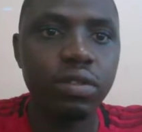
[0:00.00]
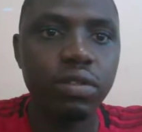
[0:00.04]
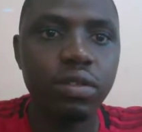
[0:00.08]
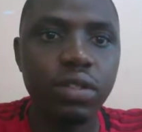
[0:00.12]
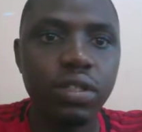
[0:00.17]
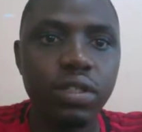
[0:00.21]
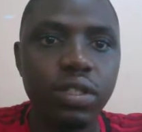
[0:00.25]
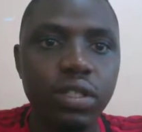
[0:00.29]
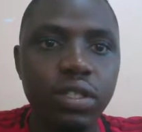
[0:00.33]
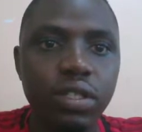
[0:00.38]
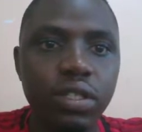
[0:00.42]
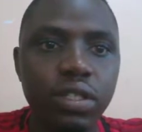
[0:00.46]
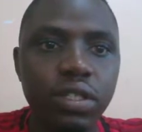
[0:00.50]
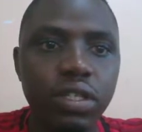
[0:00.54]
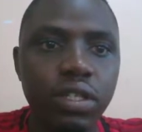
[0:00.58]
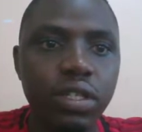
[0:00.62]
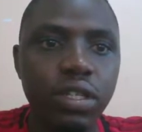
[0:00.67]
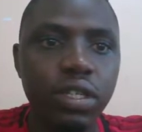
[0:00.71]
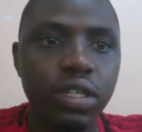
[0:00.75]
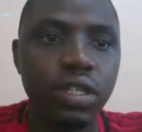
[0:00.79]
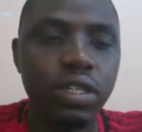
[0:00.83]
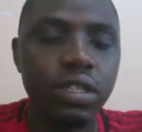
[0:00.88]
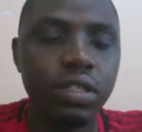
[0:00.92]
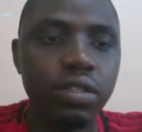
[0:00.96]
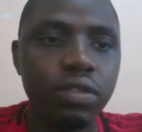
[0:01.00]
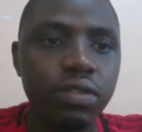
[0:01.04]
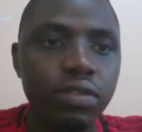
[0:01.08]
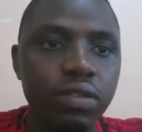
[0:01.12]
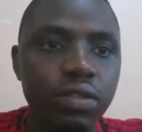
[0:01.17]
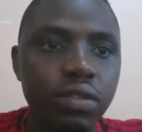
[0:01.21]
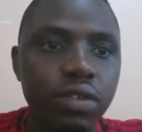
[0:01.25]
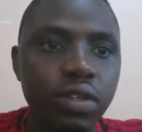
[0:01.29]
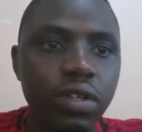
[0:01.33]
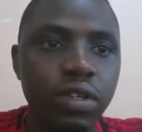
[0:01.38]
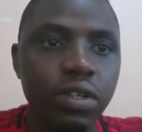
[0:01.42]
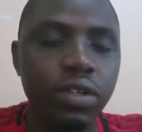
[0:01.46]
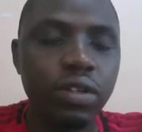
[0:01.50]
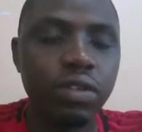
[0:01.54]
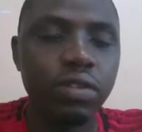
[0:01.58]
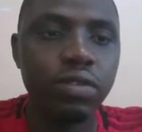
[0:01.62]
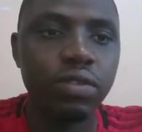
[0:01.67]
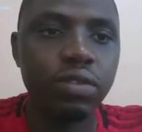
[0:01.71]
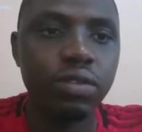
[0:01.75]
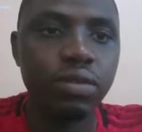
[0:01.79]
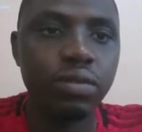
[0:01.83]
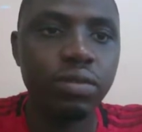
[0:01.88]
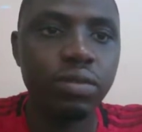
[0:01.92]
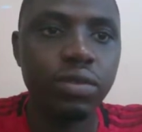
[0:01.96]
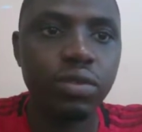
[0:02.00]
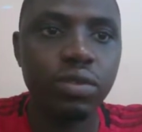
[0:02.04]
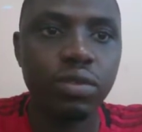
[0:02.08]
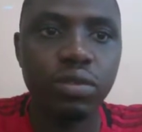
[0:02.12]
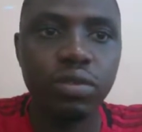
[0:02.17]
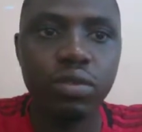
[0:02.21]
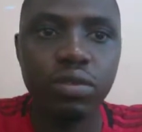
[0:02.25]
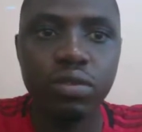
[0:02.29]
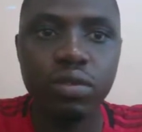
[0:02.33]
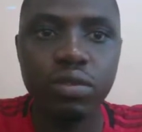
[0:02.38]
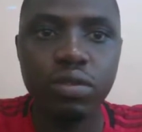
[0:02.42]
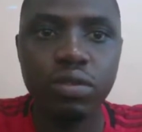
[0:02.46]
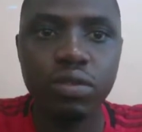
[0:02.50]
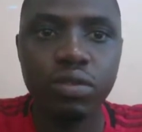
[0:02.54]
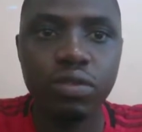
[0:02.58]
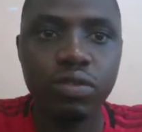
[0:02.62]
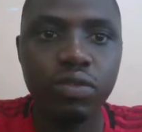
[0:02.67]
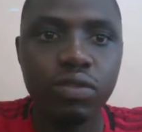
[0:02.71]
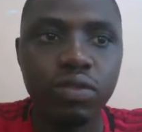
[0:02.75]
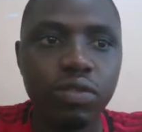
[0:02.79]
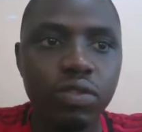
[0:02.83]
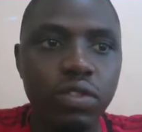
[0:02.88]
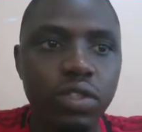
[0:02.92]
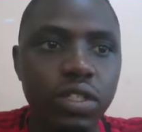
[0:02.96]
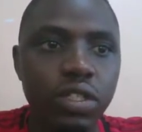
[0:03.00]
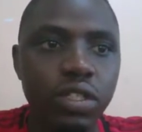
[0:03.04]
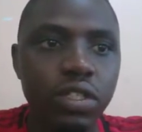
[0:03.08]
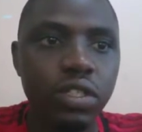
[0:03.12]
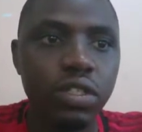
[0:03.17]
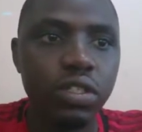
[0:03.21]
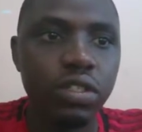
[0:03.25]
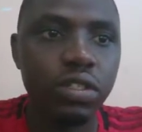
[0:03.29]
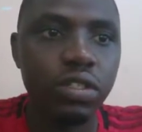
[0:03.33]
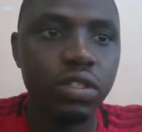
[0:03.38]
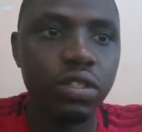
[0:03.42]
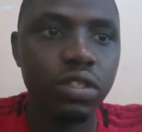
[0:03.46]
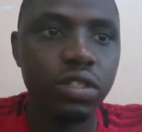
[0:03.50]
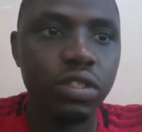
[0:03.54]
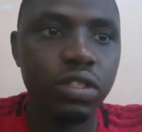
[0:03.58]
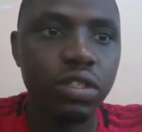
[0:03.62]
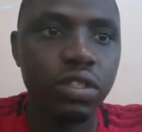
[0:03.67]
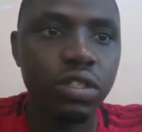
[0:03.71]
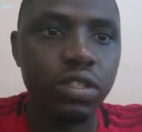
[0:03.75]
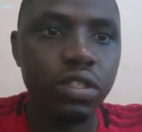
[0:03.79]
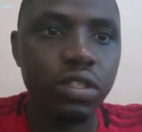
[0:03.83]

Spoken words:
We need that for our forms to look very decent.